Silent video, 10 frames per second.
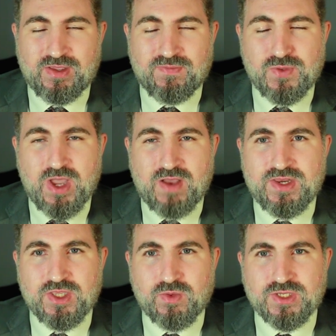If you have
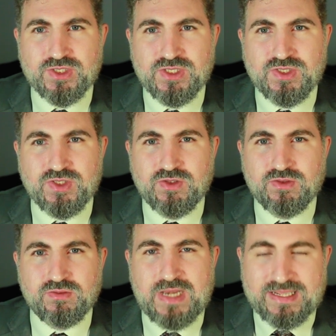any questions,
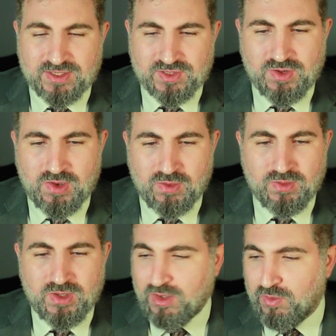you let us know.